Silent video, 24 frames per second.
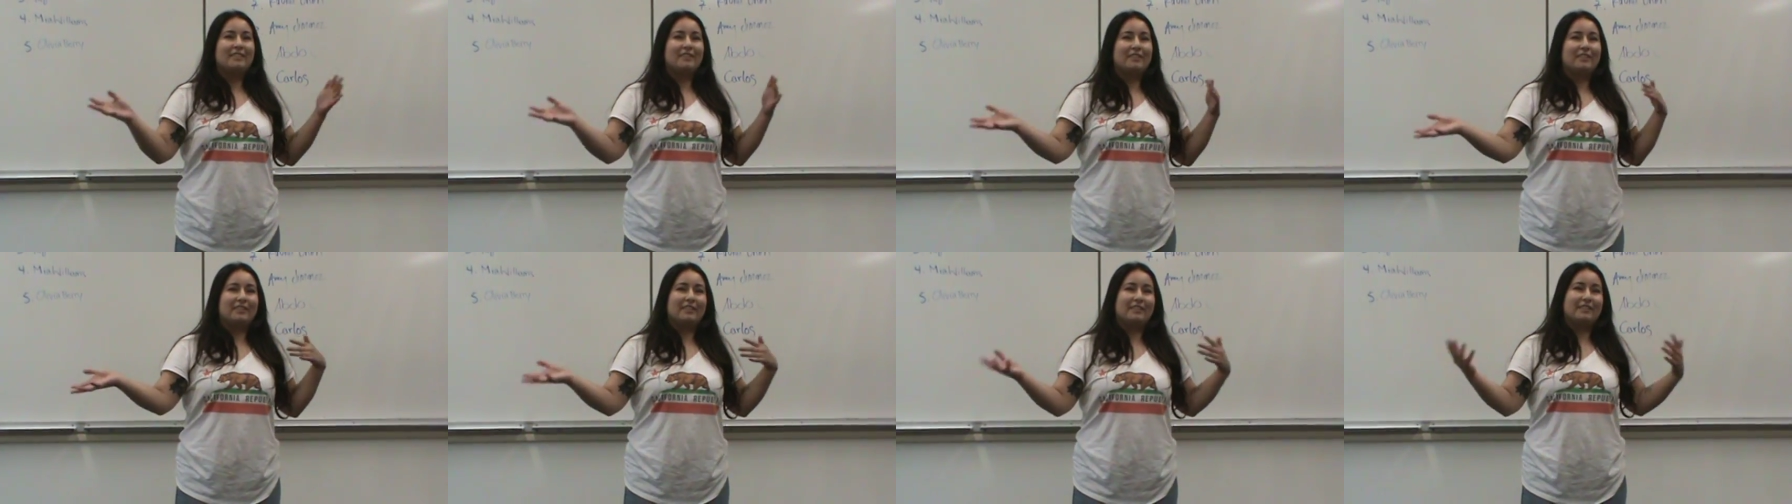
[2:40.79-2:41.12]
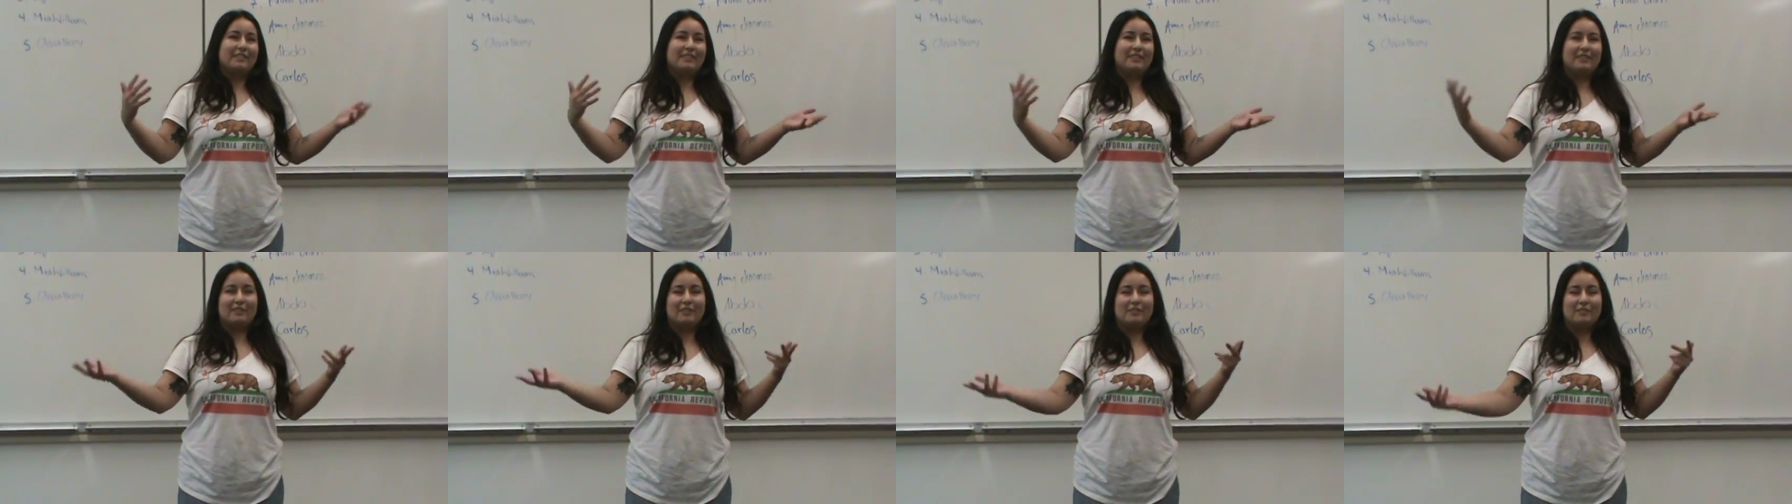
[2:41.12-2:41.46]
or
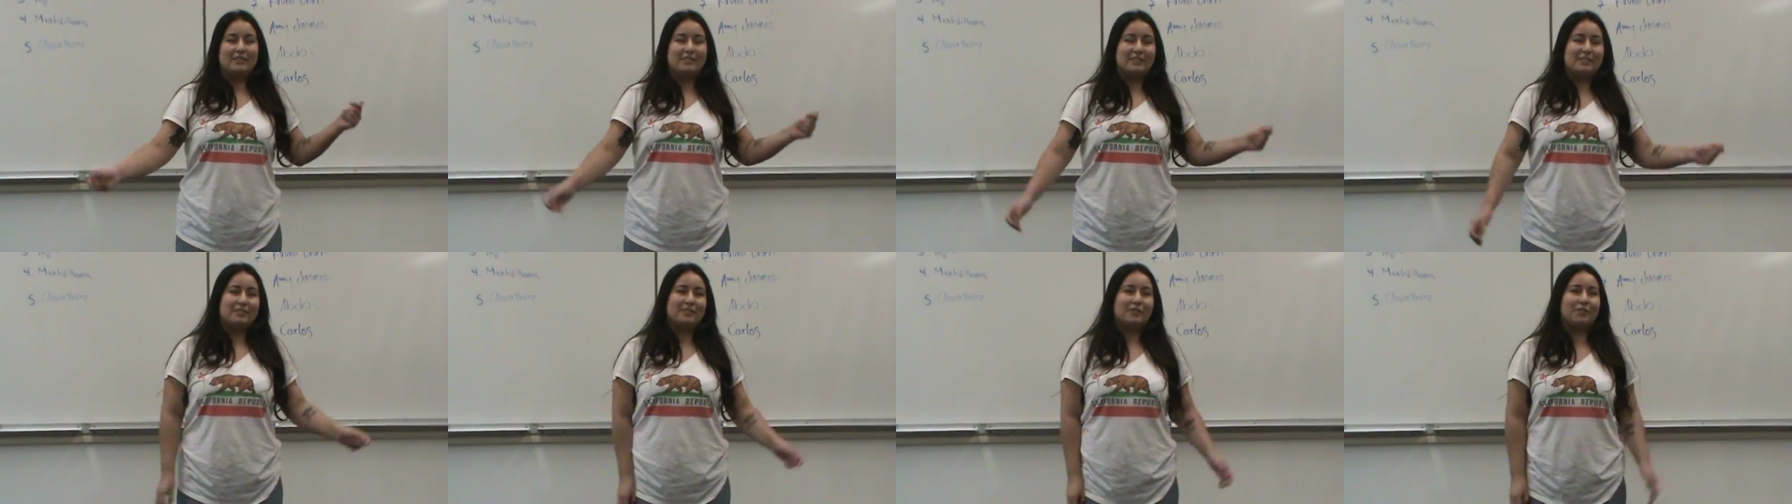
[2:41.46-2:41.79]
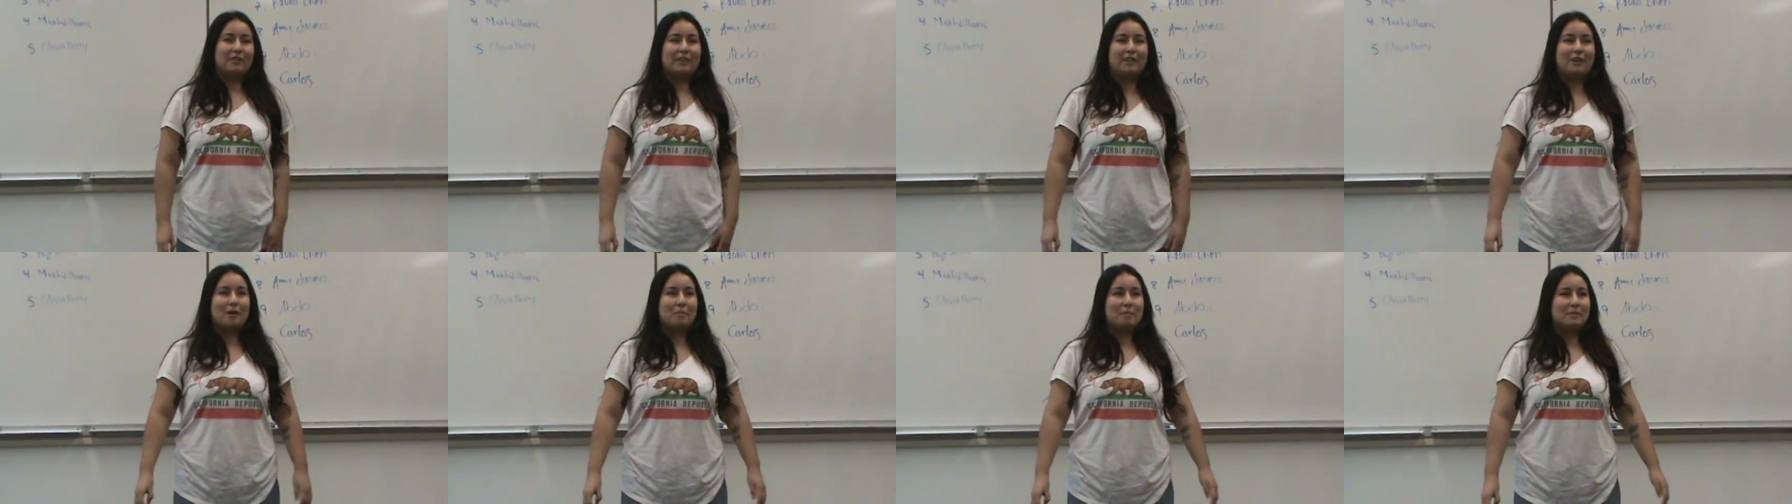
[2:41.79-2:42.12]
you know just
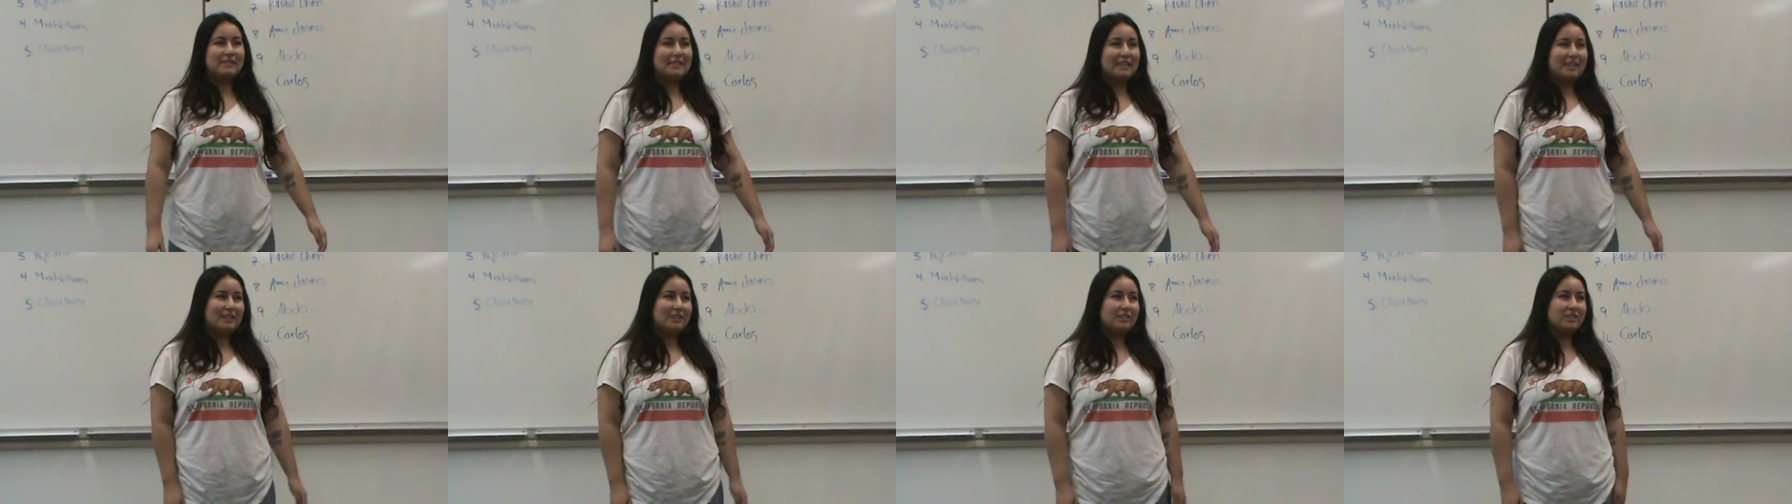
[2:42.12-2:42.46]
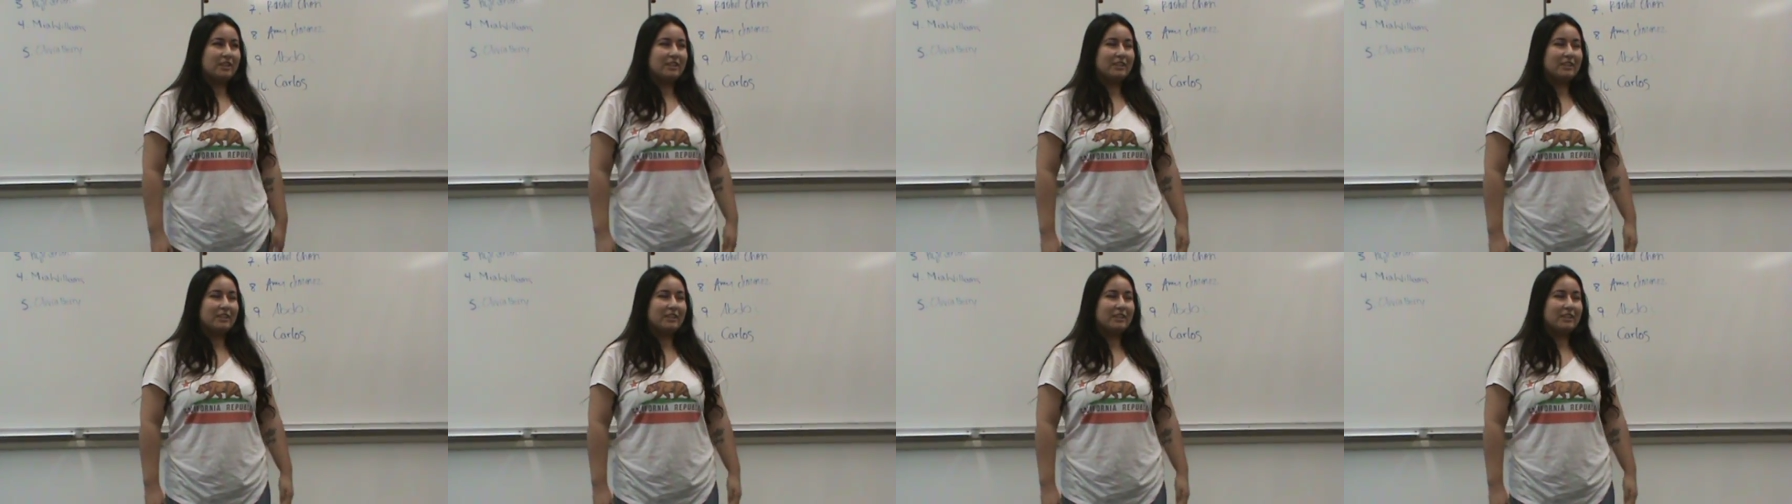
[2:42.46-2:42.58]
throwing comments at each